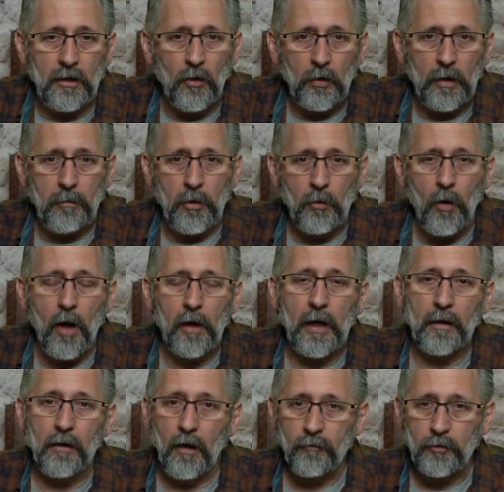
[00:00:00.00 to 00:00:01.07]
Don't get me wrong. I
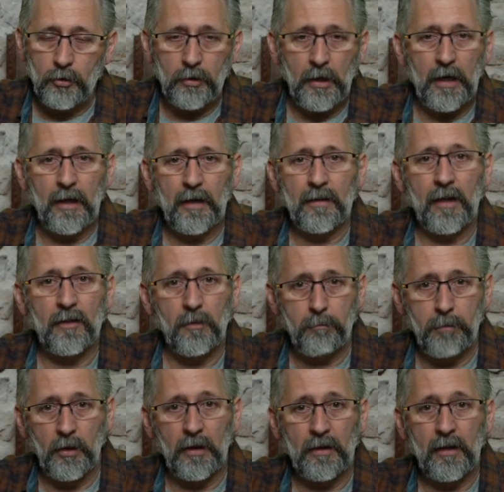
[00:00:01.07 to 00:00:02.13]
loved creating things and
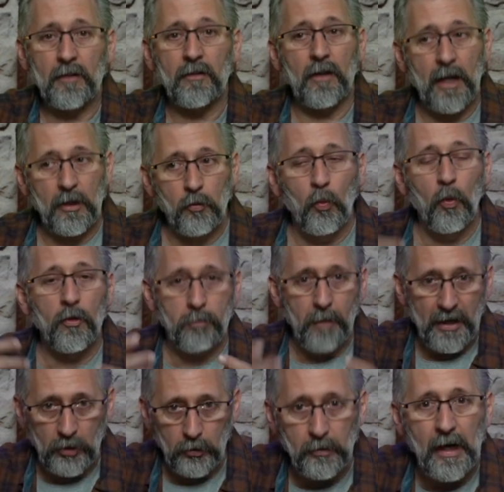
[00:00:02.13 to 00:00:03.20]
building things, and that was my
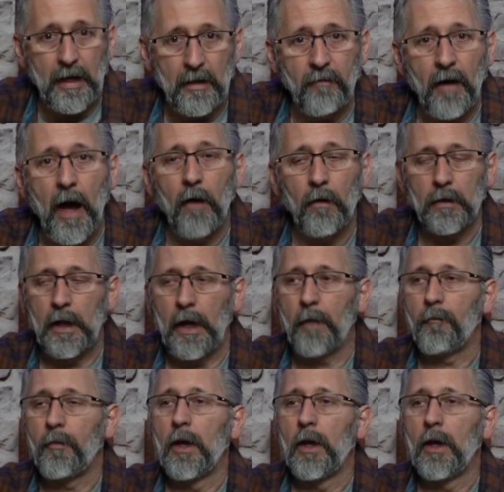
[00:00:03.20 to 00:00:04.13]
creative outlet.